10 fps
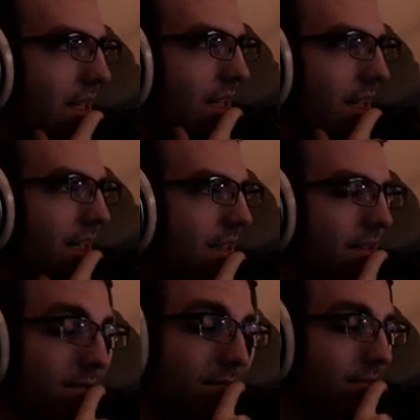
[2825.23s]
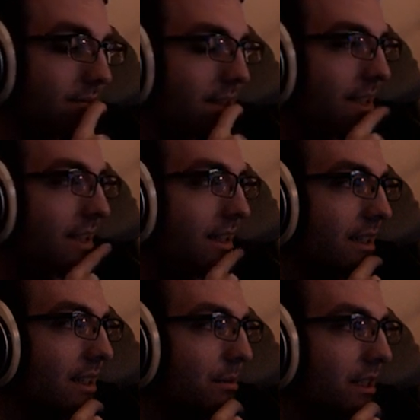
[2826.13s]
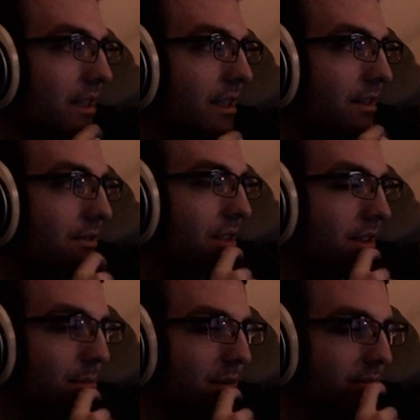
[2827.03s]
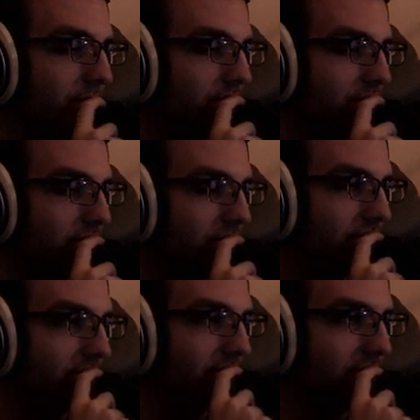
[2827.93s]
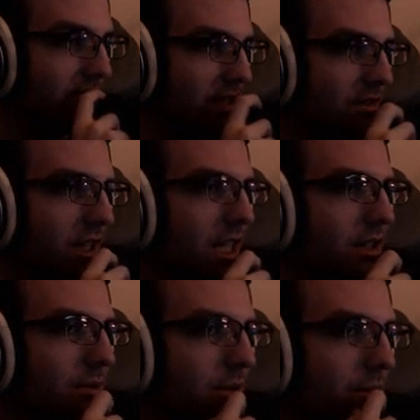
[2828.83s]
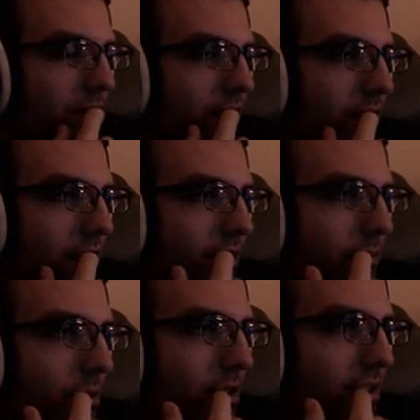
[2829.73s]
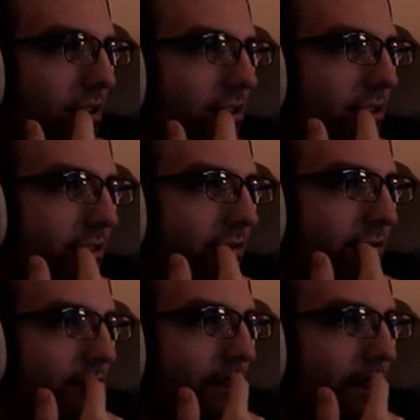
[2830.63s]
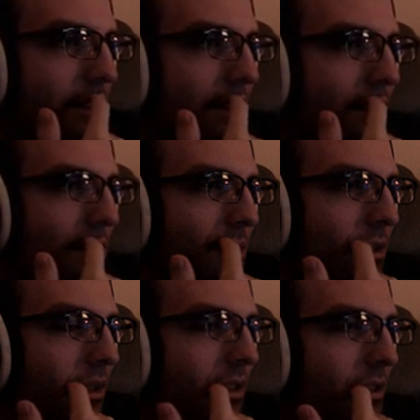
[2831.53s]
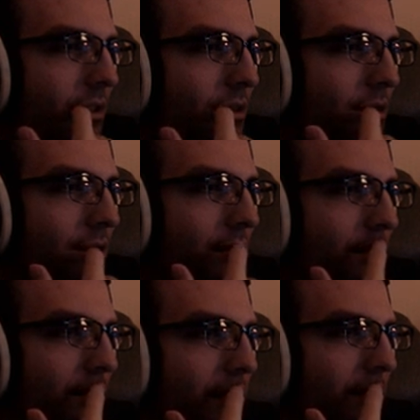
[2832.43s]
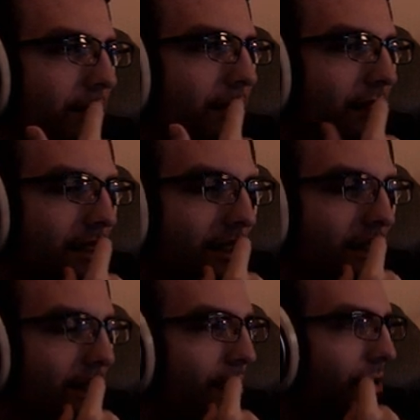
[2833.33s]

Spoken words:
Yeah, he's got fucked, man. The funniest one was the Willem one. She said she was sucking his soul in his dream. She